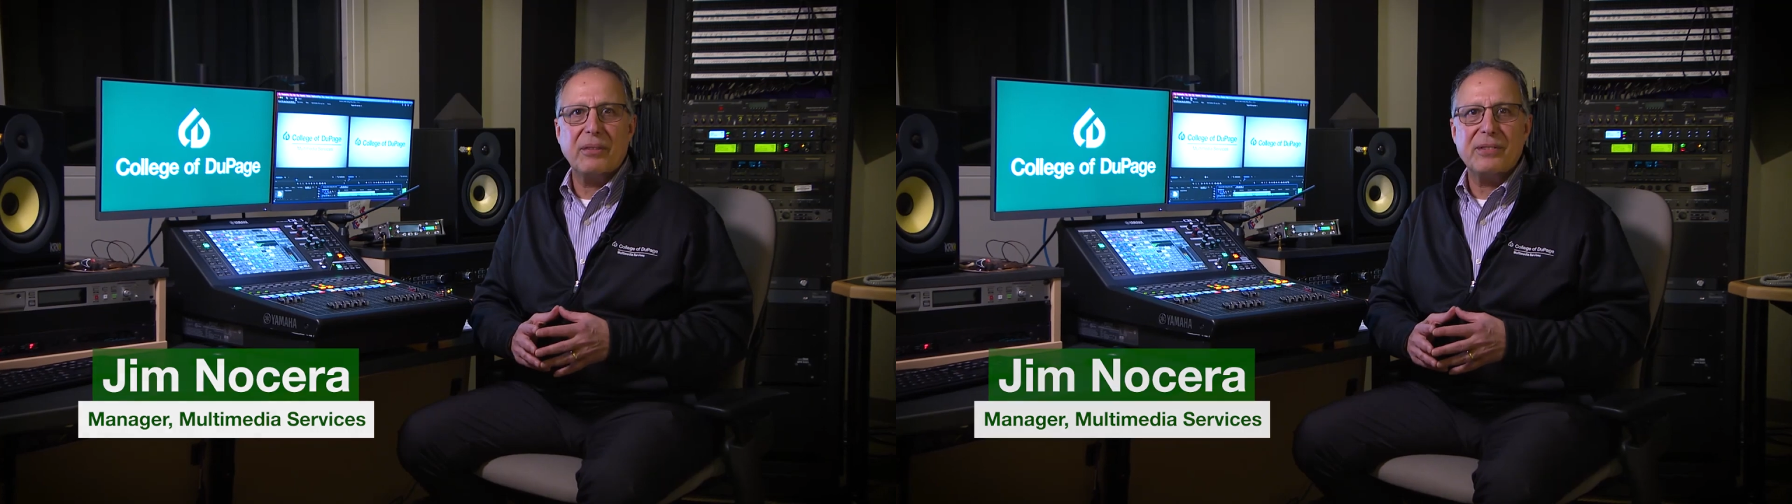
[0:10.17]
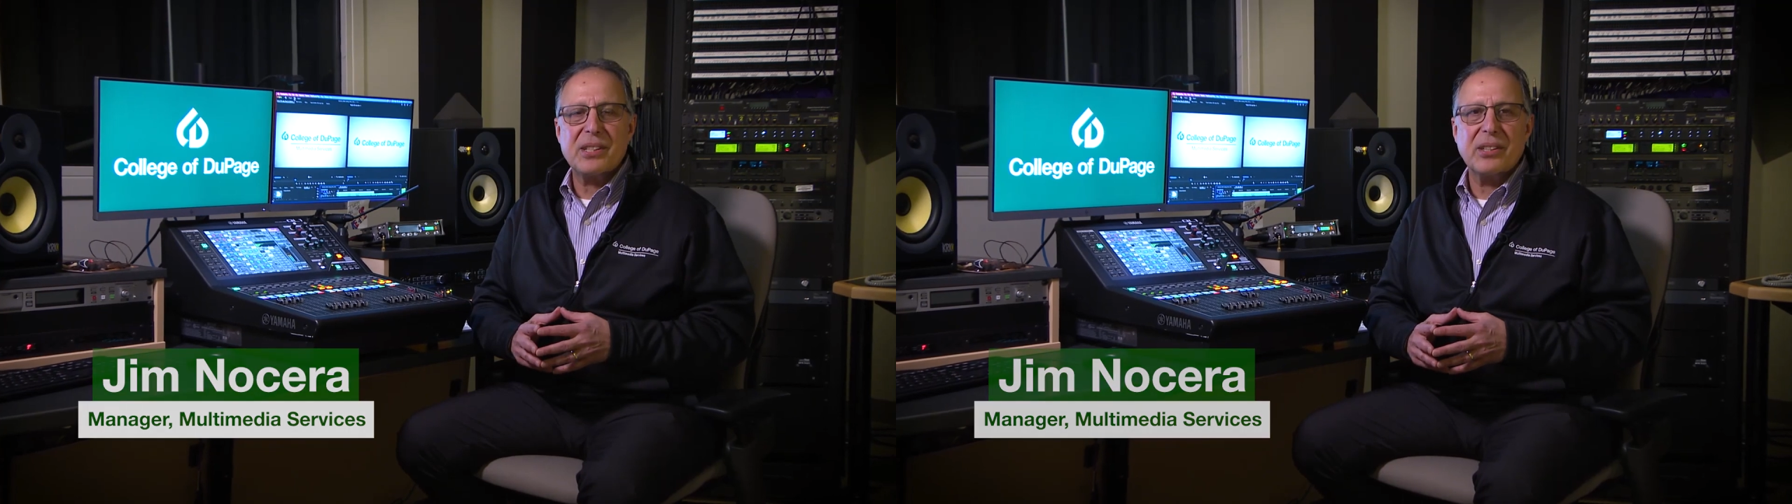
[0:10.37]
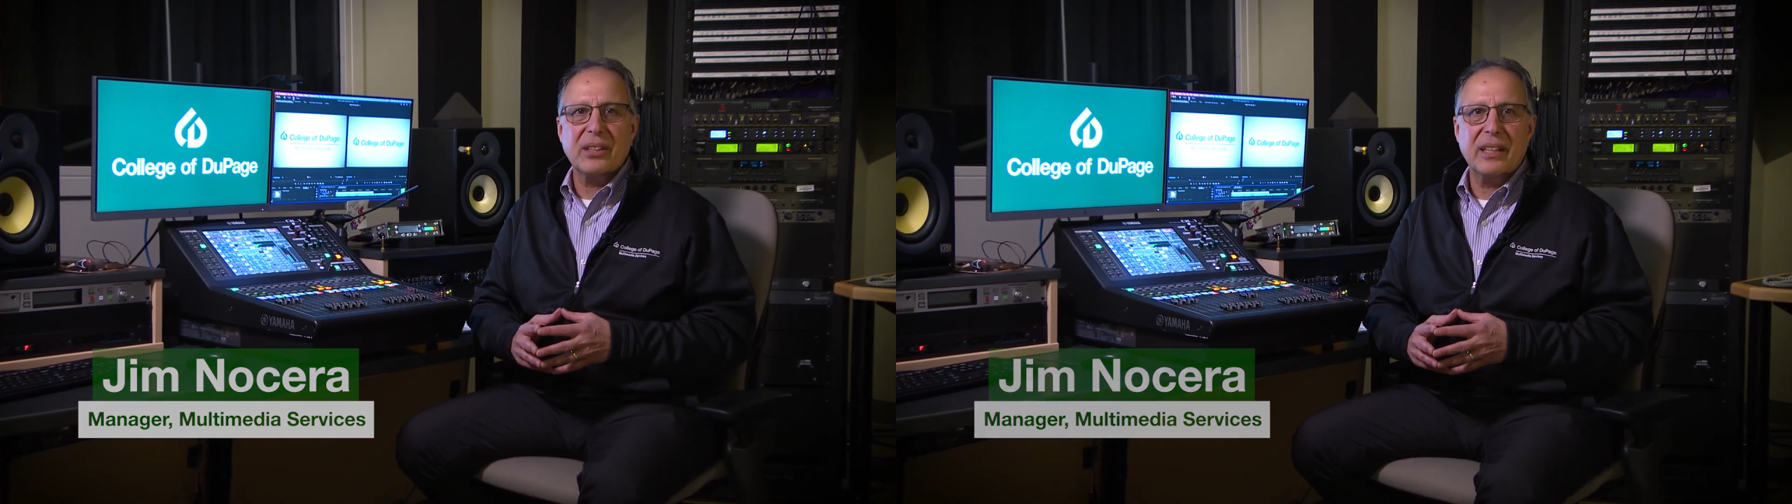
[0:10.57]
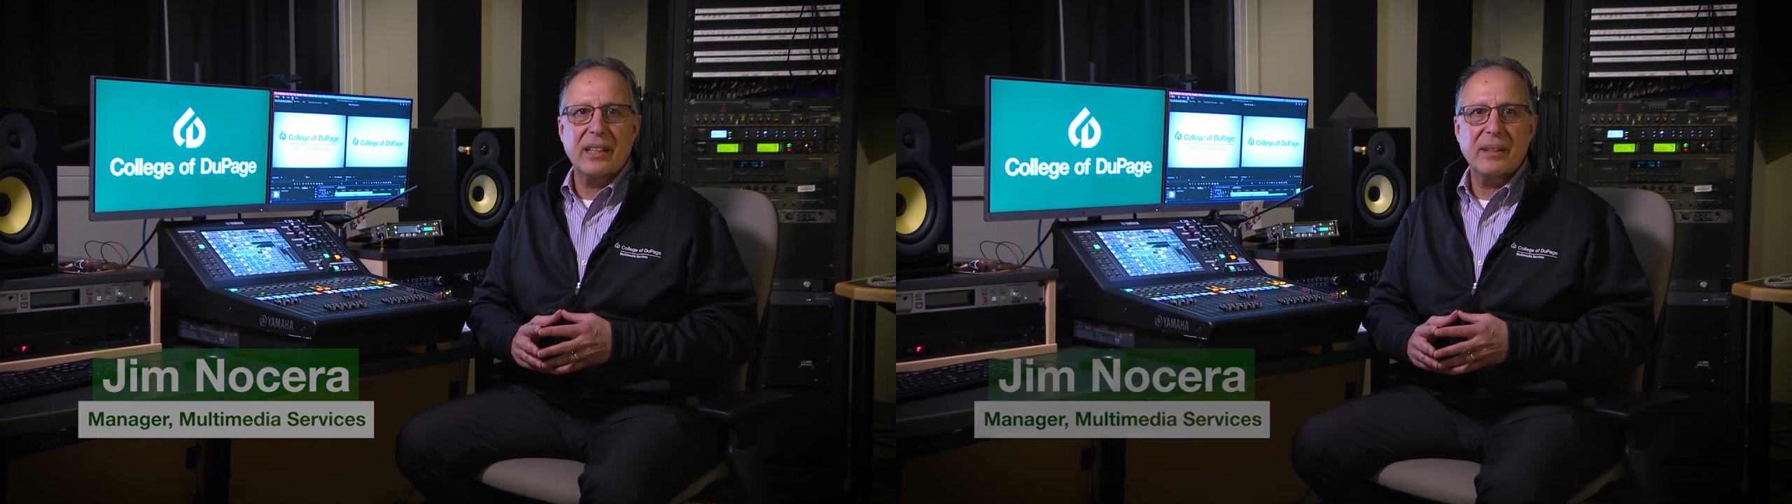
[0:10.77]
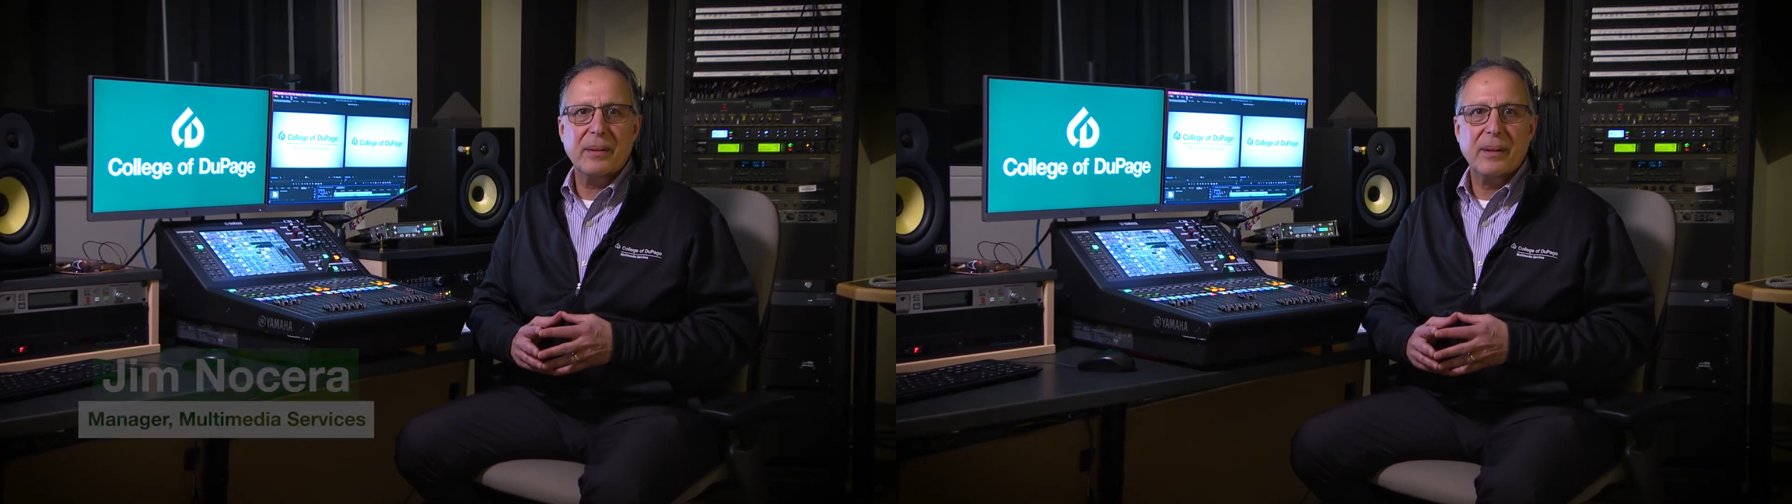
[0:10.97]
facility.
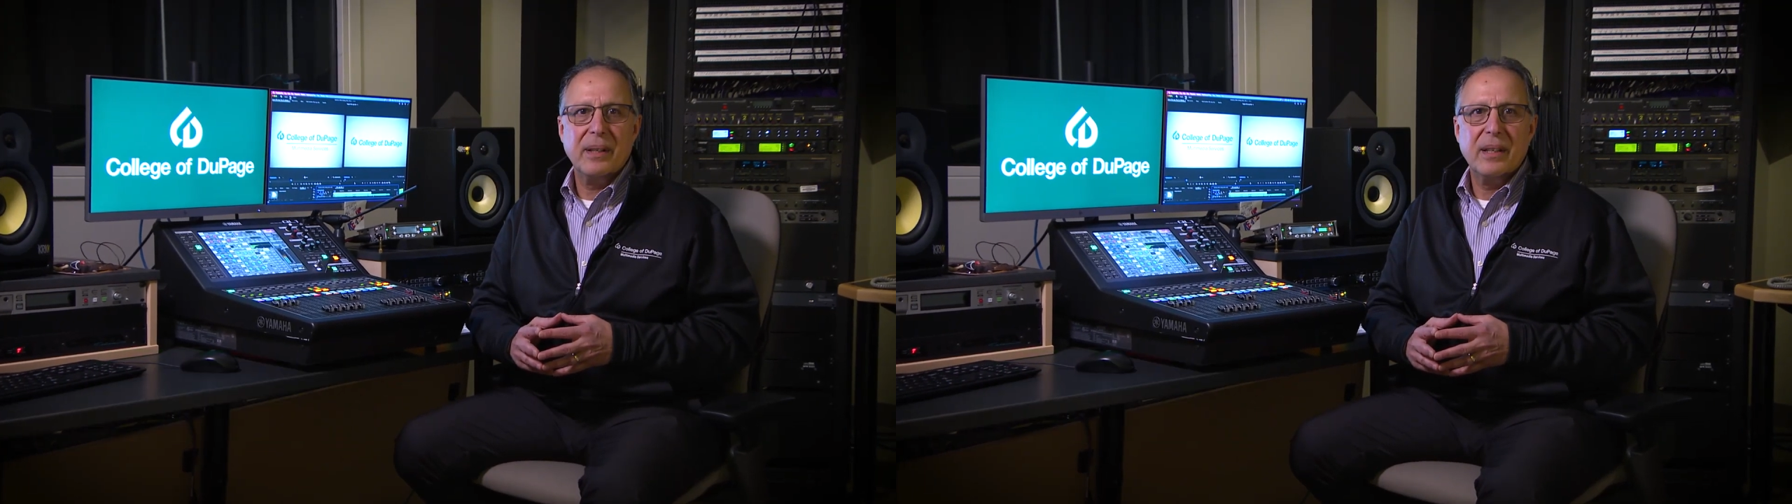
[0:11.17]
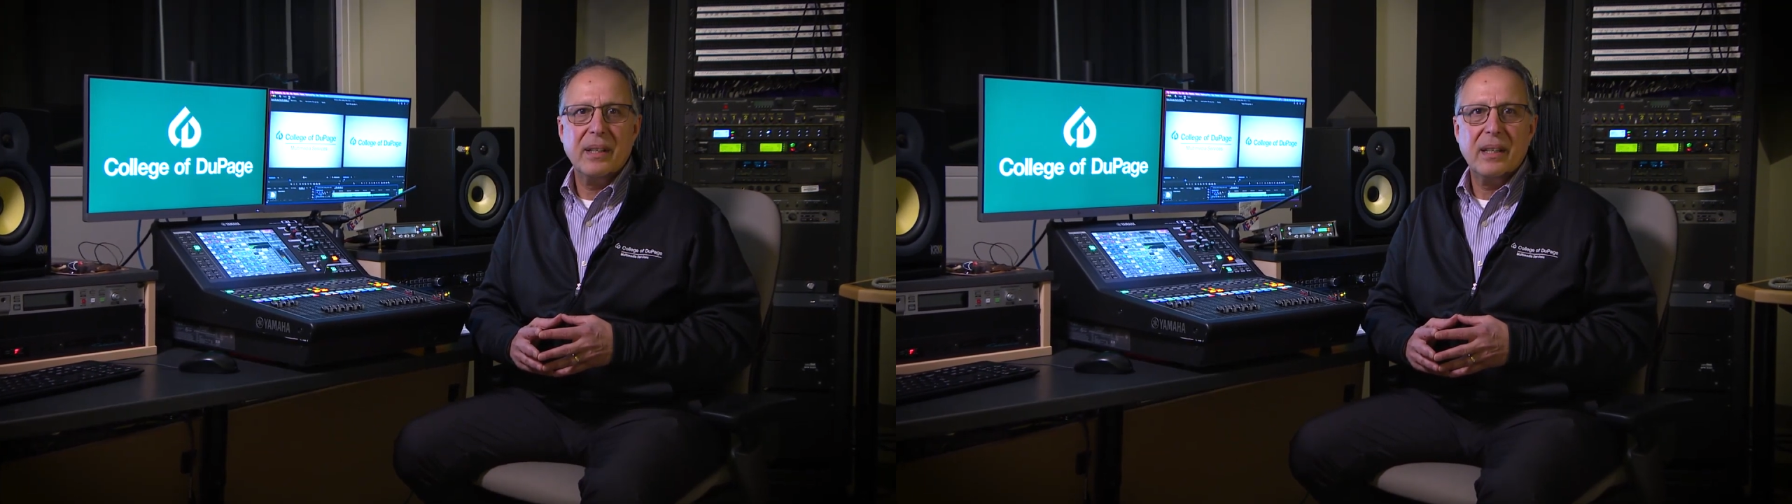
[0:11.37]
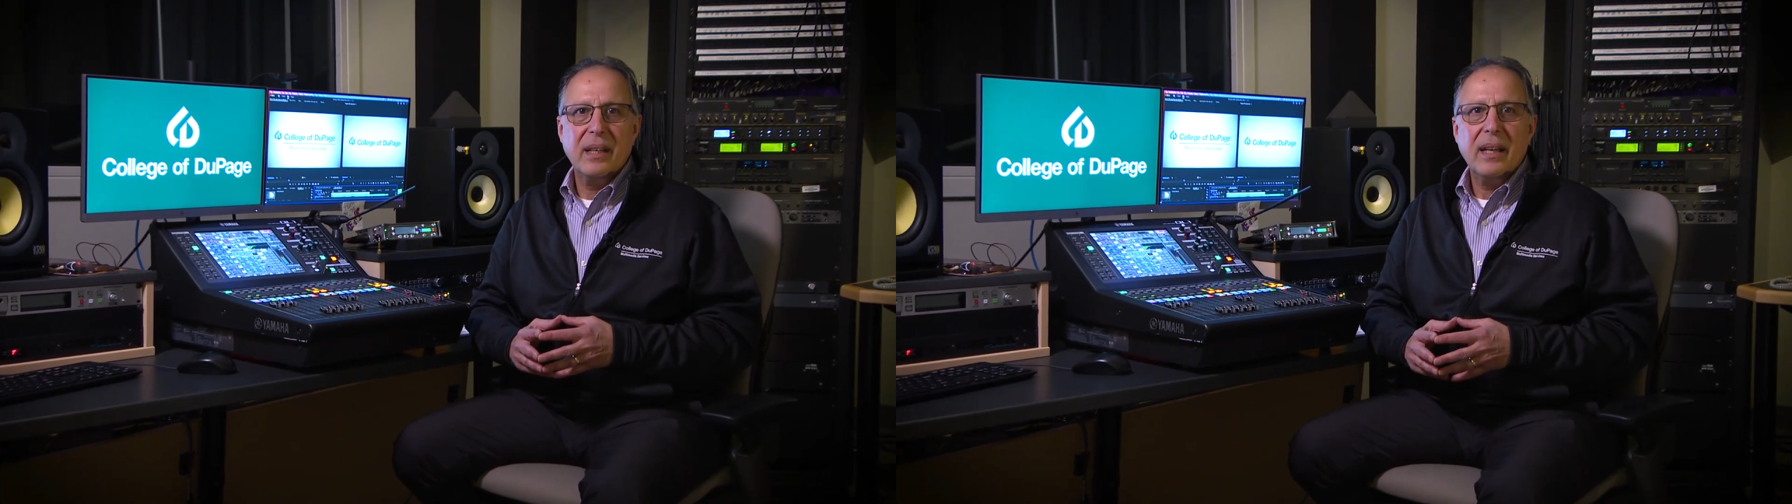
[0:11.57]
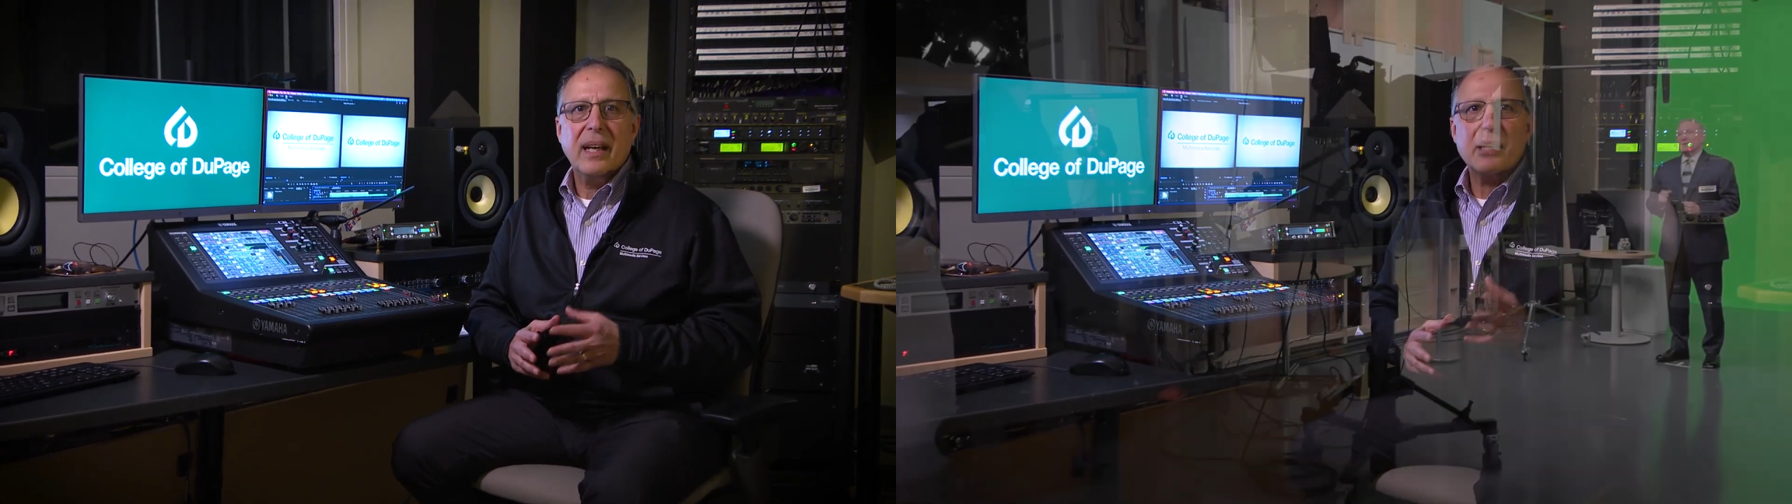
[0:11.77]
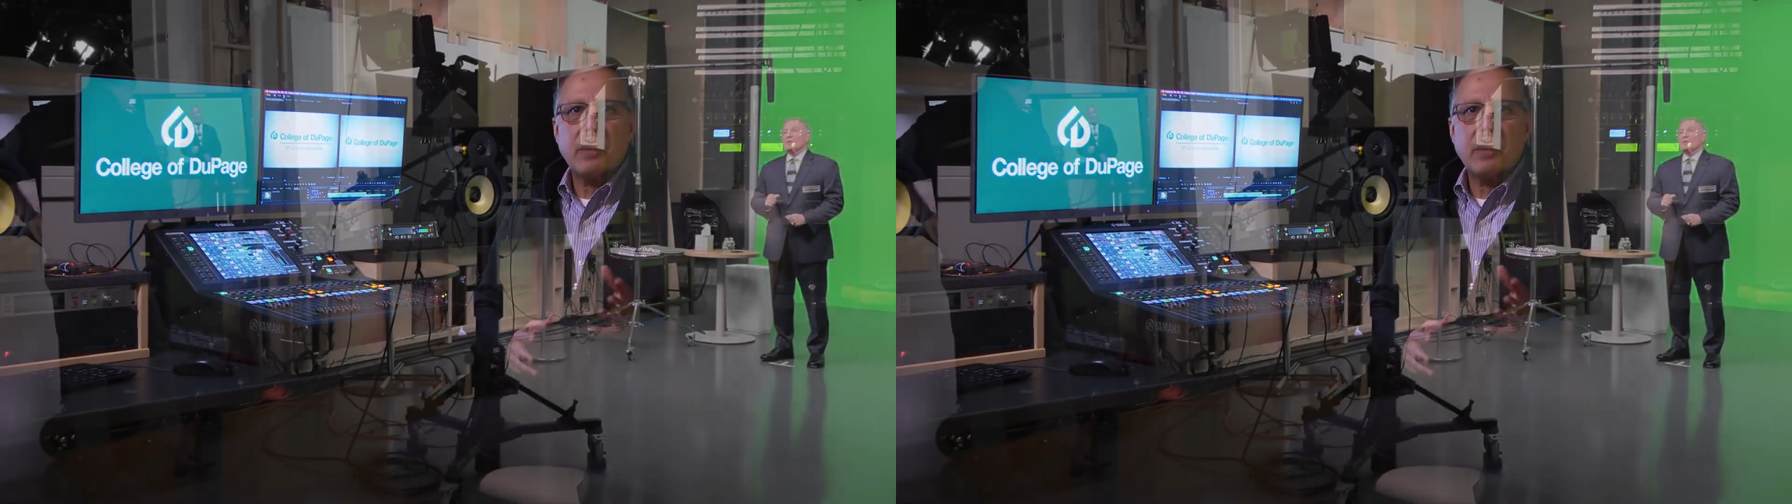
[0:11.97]
As